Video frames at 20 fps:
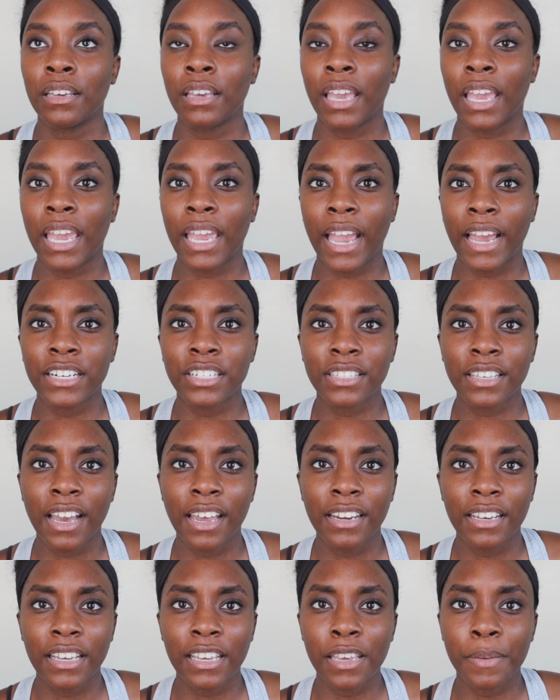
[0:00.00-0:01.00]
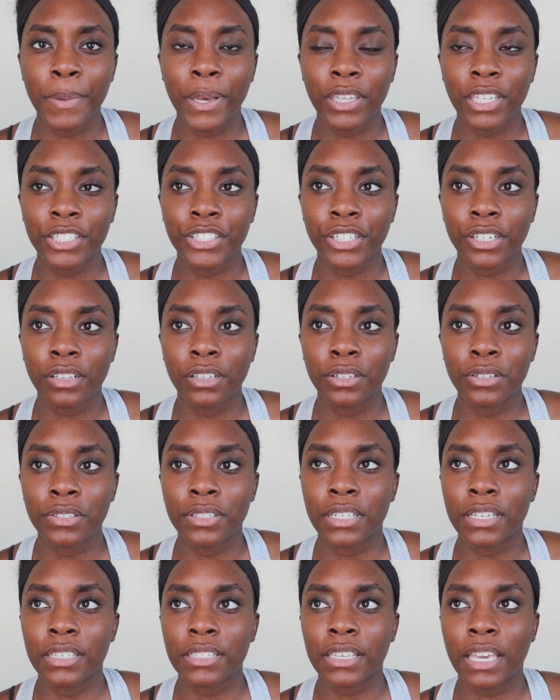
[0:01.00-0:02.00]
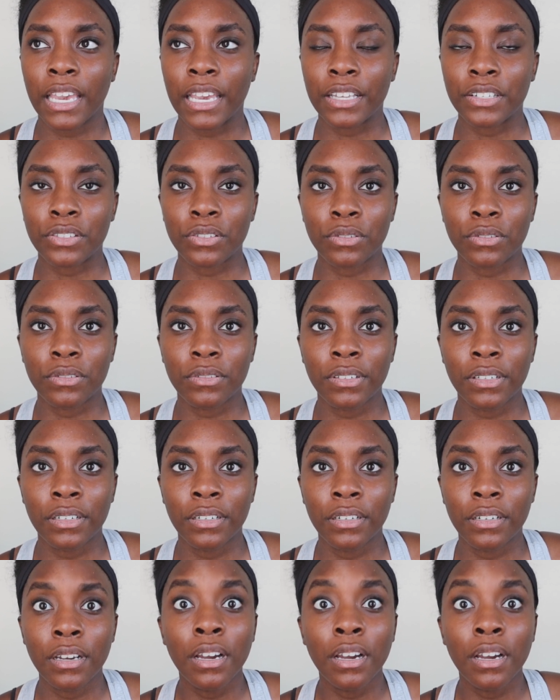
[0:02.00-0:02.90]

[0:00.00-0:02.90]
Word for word: hey, I just got an email that your closing is canceled.